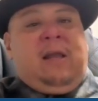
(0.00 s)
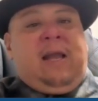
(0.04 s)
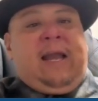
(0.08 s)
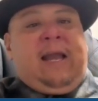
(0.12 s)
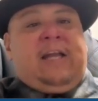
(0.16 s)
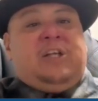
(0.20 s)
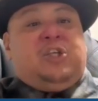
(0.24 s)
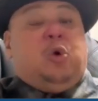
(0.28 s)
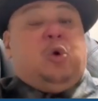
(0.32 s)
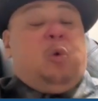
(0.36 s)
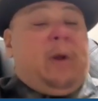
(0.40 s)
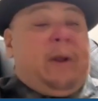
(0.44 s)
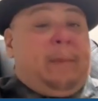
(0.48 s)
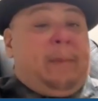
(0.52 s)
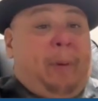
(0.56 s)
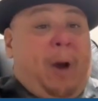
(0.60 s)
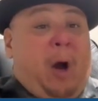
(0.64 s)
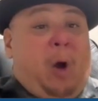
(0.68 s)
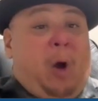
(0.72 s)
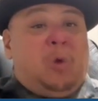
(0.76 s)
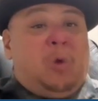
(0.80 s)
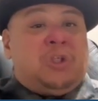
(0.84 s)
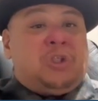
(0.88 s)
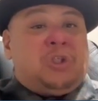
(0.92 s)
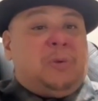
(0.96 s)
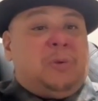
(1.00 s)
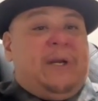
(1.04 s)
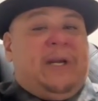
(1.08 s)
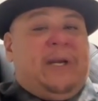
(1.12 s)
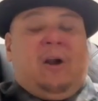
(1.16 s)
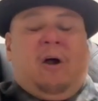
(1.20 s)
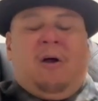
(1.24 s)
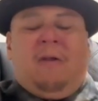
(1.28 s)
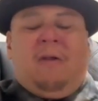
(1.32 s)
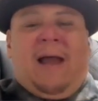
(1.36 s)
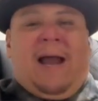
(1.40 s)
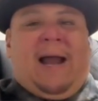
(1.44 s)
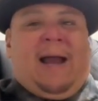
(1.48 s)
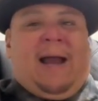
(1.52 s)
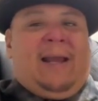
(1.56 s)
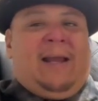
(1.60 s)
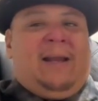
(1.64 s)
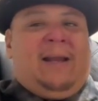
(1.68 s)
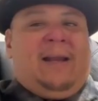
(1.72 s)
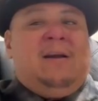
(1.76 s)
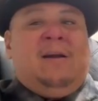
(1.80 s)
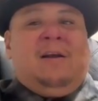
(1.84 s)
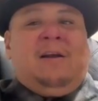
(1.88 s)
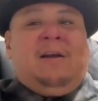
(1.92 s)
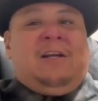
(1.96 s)
doing poetry and all that.
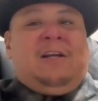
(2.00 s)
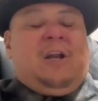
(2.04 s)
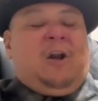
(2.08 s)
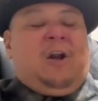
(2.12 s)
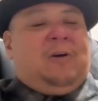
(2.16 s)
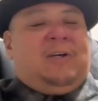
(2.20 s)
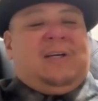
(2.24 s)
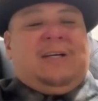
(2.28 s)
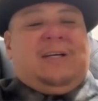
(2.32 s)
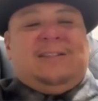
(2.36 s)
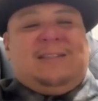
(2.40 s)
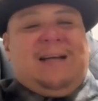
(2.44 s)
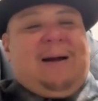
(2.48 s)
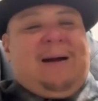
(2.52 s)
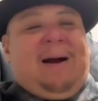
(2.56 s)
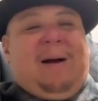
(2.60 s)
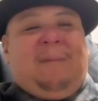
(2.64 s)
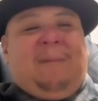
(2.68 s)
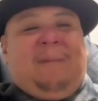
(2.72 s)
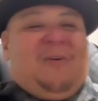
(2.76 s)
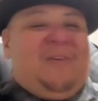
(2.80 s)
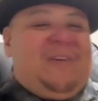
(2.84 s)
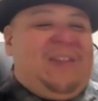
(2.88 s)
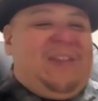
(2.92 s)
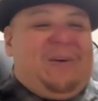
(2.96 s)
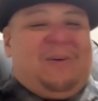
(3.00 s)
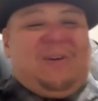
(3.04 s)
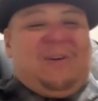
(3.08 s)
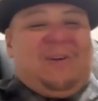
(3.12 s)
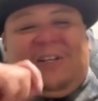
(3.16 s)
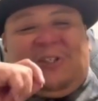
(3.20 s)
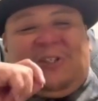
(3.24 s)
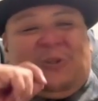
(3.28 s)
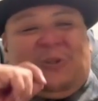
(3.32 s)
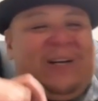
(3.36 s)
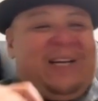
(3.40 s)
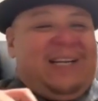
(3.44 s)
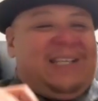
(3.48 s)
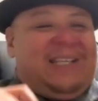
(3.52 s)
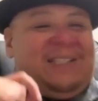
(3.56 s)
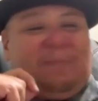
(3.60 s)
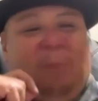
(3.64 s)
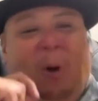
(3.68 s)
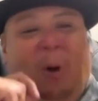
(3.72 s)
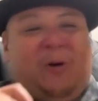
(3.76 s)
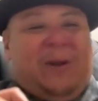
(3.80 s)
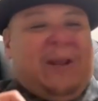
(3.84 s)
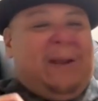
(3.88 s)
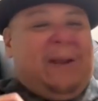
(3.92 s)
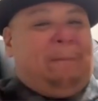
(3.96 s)
And, you know, because I'm over there in the drinking
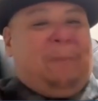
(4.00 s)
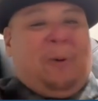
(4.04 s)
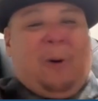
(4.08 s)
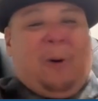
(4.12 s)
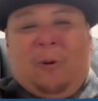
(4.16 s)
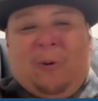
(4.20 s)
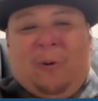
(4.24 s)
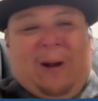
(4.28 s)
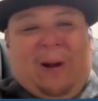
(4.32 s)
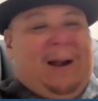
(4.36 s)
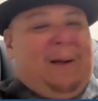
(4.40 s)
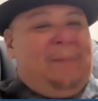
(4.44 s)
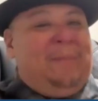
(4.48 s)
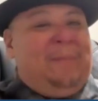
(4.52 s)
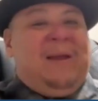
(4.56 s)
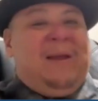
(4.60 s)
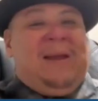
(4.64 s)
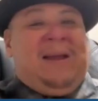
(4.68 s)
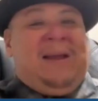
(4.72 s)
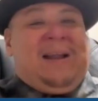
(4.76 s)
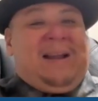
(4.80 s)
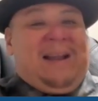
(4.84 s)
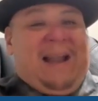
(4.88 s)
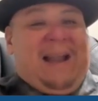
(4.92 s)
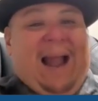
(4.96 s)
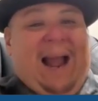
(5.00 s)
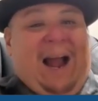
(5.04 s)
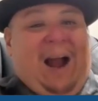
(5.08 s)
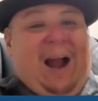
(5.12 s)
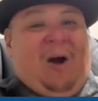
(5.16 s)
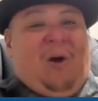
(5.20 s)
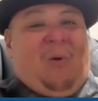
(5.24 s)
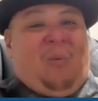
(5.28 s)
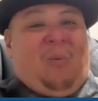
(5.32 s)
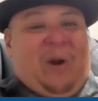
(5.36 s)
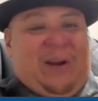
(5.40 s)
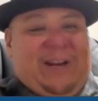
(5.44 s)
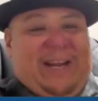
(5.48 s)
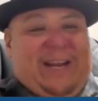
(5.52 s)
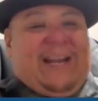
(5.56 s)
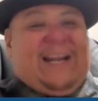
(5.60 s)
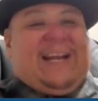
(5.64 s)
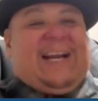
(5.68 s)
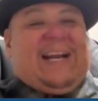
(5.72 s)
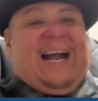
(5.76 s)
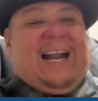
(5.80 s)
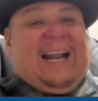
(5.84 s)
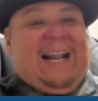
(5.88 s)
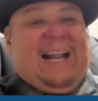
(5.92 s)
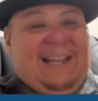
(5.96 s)
smoking program. Now we're getting
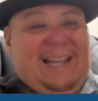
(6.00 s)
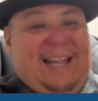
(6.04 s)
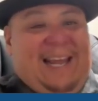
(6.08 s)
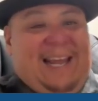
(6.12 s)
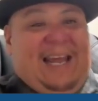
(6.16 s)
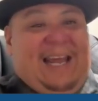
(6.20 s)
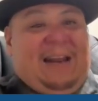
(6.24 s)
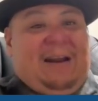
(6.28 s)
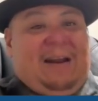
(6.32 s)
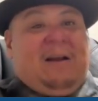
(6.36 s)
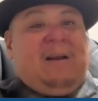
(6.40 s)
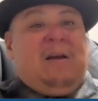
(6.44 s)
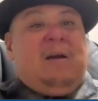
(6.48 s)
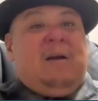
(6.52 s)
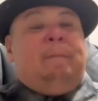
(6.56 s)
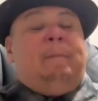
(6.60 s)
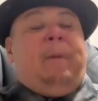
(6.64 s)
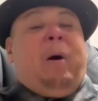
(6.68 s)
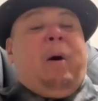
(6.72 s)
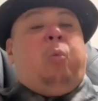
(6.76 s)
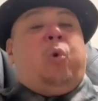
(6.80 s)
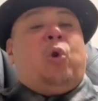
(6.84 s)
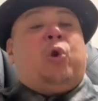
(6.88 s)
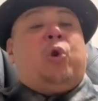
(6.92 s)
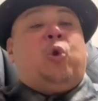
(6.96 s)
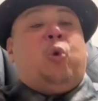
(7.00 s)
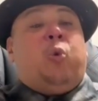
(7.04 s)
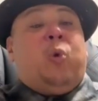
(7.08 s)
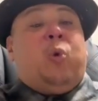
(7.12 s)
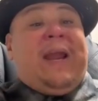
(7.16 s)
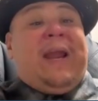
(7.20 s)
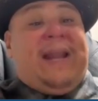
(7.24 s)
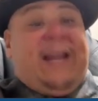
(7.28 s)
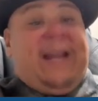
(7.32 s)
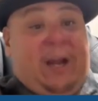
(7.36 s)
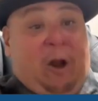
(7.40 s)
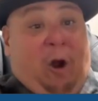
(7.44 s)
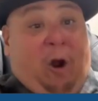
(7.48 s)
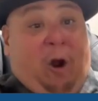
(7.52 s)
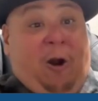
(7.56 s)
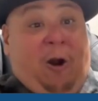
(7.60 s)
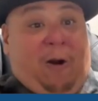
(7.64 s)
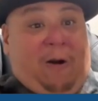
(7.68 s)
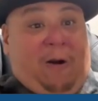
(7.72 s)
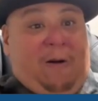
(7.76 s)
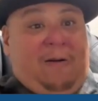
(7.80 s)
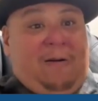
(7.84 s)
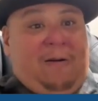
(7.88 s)
kind of lit, but we're creating art.